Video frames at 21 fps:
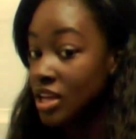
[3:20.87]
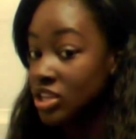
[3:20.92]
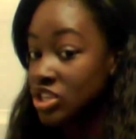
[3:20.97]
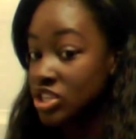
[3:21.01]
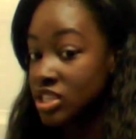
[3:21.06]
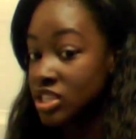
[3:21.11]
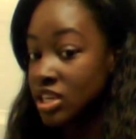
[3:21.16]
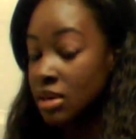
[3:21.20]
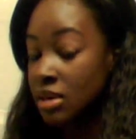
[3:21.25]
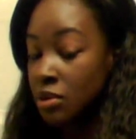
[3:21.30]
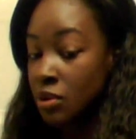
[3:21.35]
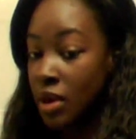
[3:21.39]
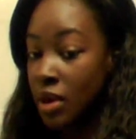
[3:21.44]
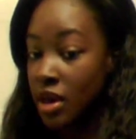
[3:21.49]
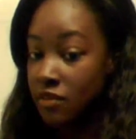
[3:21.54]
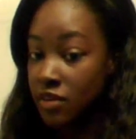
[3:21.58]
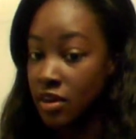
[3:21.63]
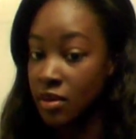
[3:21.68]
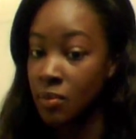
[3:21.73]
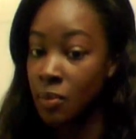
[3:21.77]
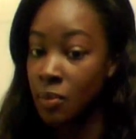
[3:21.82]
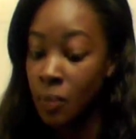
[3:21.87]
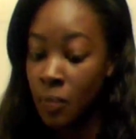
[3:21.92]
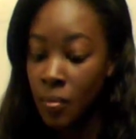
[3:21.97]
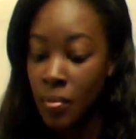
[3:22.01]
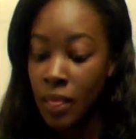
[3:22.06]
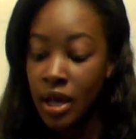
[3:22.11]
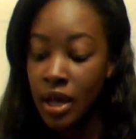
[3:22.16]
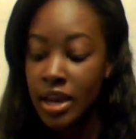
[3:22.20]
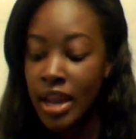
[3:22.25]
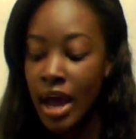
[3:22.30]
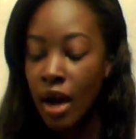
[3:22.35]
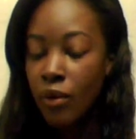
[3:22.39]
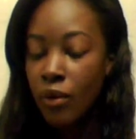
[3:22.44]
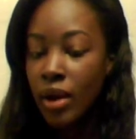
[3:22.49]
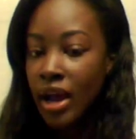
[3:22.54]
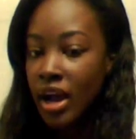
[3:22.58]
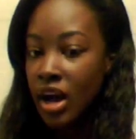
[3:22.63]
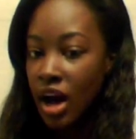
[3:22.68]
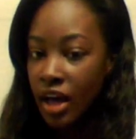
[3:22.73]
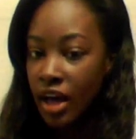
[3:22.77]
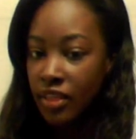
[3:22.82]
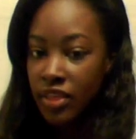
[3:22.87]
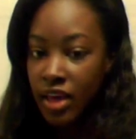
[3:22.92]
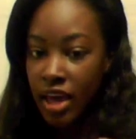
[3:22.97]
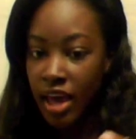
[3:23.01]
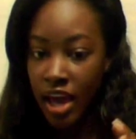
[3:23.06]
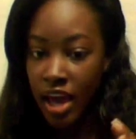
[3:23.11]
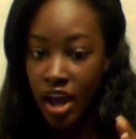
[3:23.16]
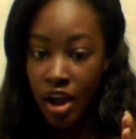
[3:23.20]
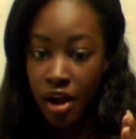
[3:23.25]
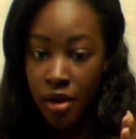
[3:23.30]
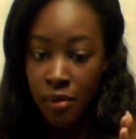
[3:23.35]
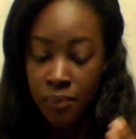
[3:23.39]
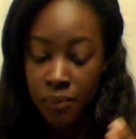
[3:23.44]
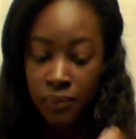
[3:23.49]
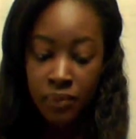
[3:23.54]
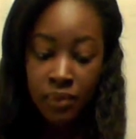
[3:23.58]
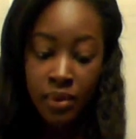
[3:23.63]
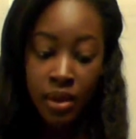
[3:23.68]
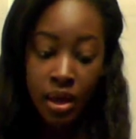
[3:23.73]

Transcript: just to keep it wavy. Now, when I got the hair,